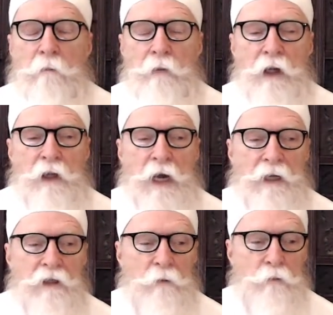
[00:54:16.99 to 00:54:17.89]
but
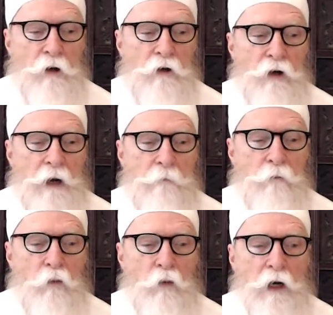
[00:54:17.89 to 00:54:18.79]
that's a
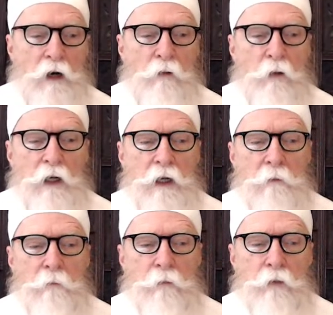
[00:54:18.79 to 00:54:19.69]
program where we
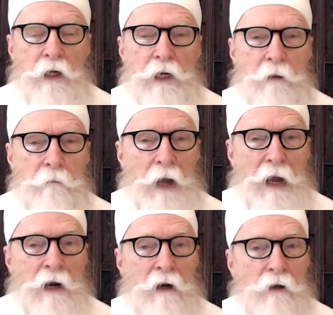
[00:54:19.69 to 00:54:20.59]
bring in a
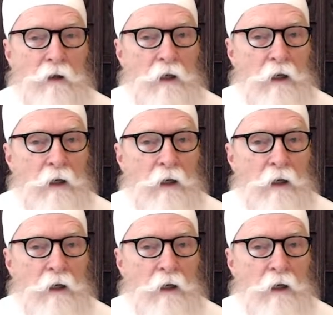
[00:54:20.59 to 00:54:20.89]
panel